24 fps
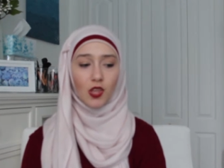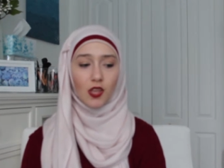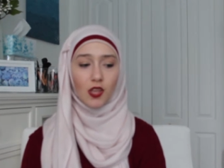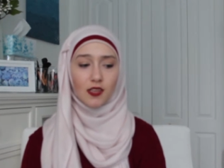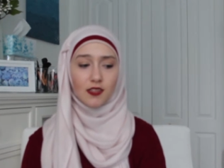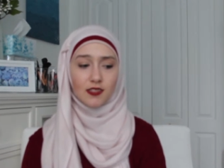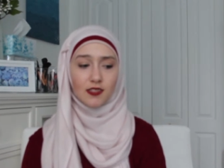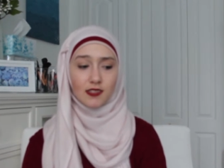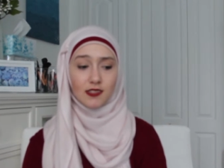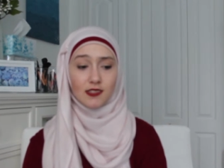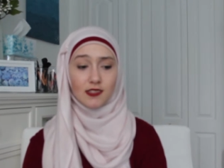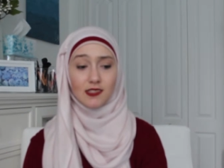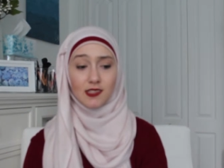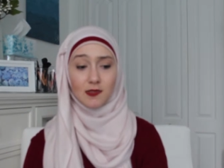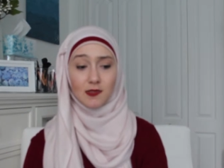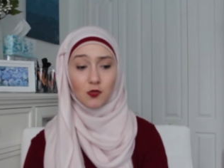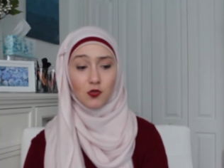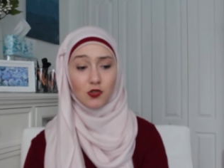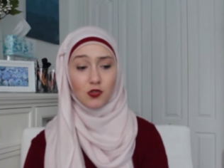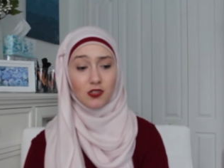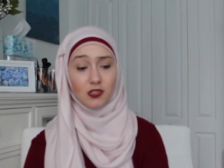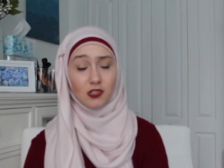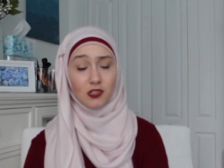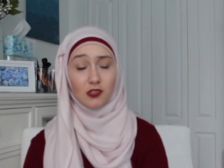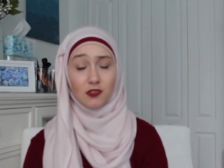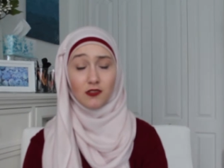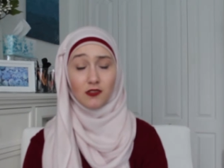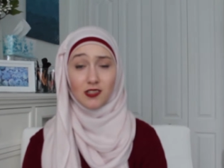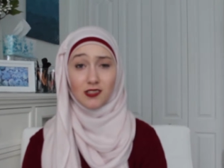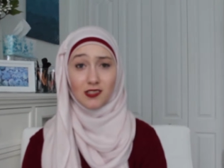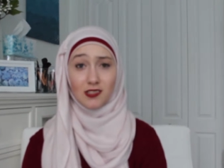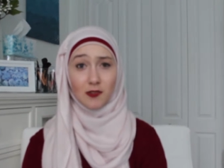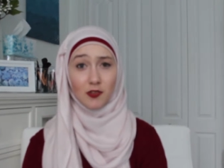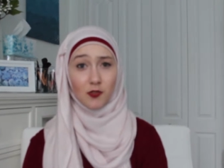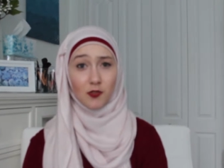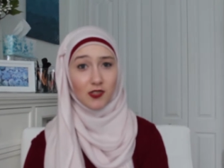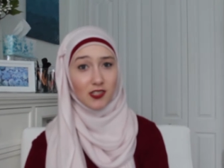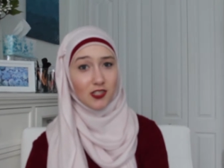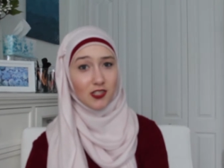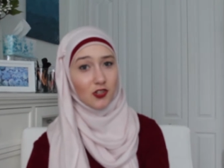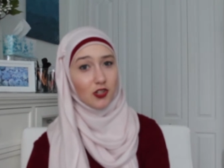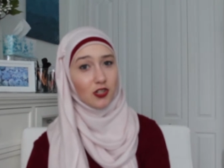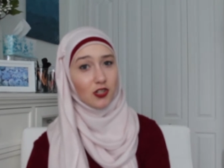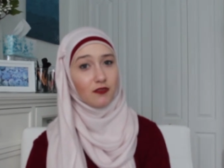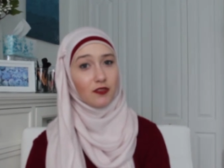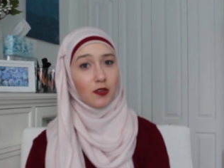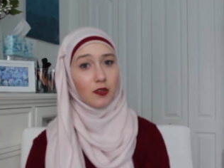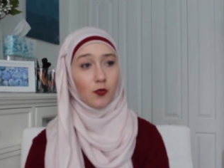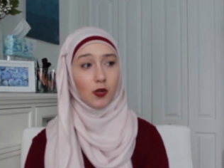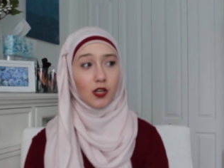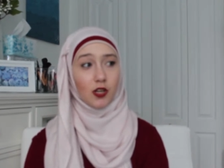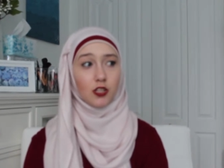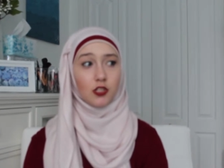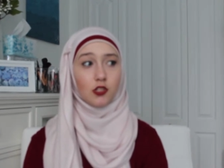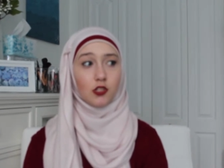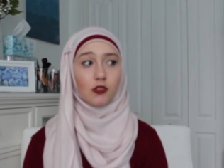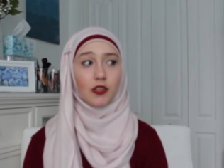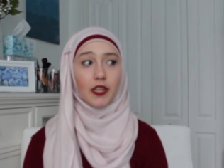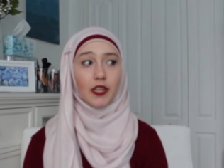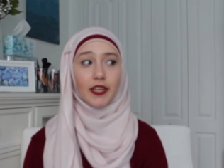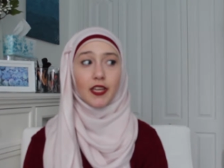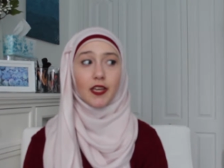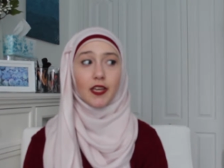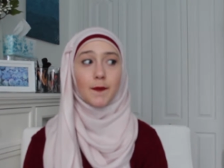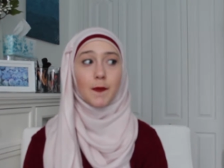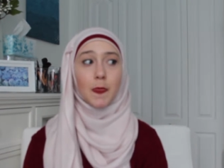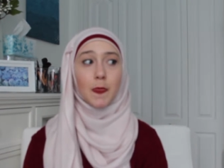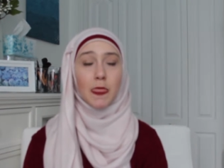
since I'm going to do this, I wasn't sure if I'm going to do like